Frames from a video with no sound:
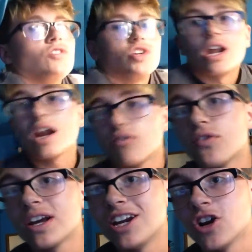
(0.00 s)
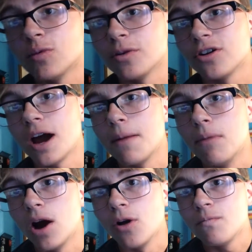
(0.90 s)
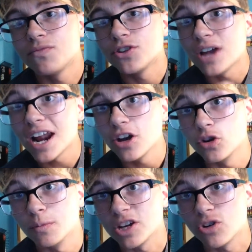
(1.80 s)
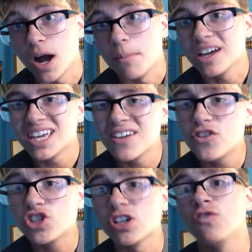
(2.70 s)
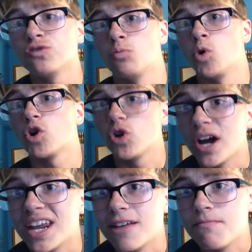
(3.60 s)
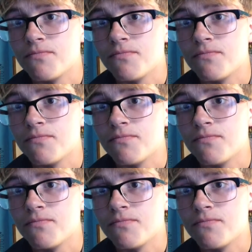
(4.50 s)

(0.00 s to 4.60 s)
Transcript: You're not a freaking hermit crab, bro. You're not a hermit crab. Give yourself some more credit.